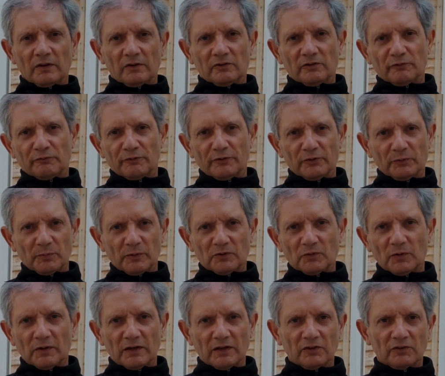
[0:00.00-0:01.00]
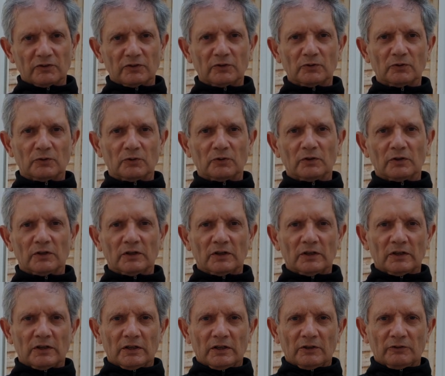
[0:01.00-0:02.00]
difference between his 2
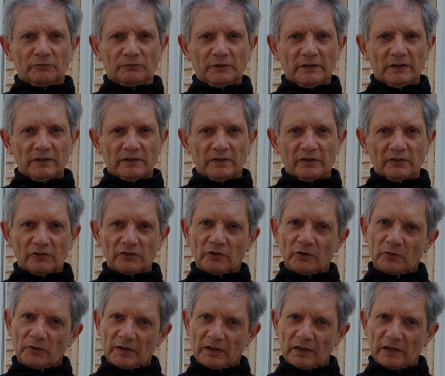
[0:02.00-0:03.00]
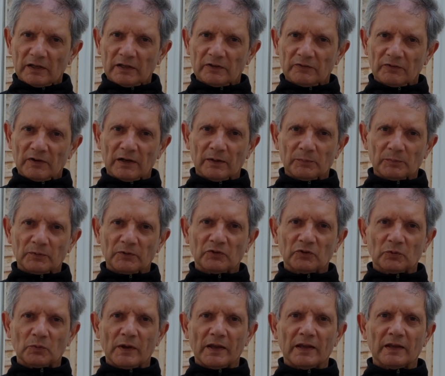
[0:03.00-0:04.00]
feet, and so he developed a
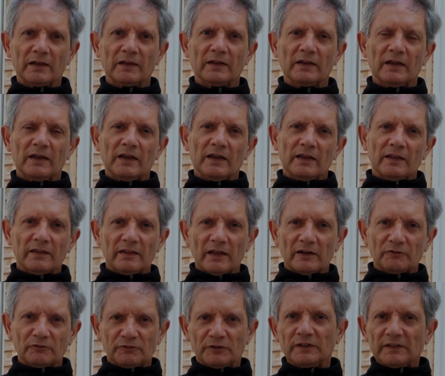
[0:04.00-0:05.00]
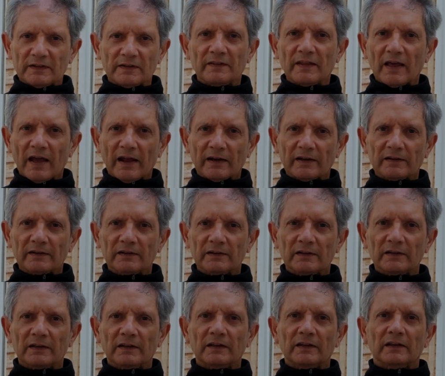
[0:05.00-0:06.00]
swing that fitted that.
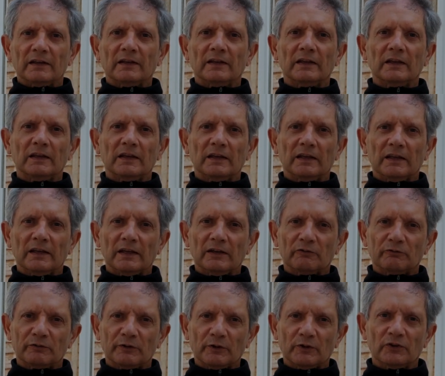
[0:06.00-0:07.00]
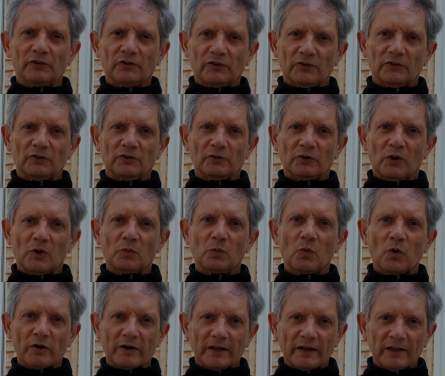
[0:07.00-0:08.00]
He focuses on
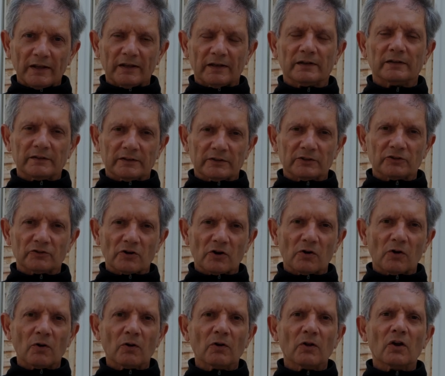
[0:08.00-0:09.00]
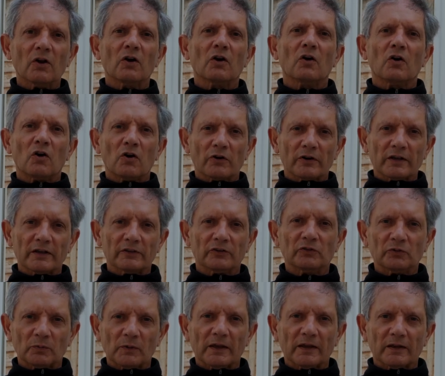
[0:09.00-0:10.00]
what he can control on his
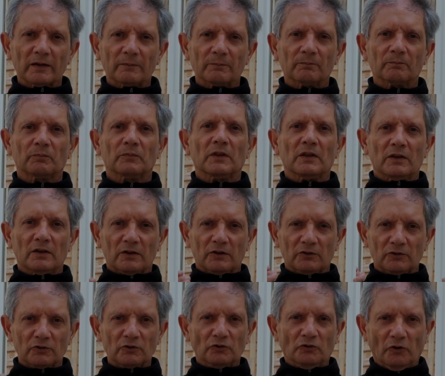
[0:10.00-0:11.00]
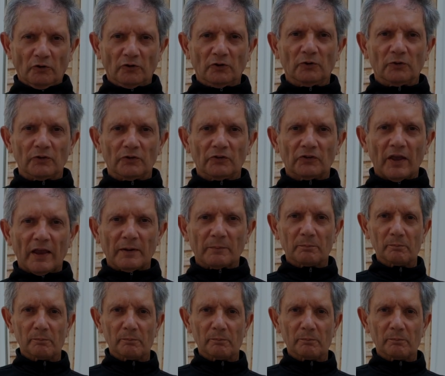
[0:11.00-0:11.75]
swing. You should do the same.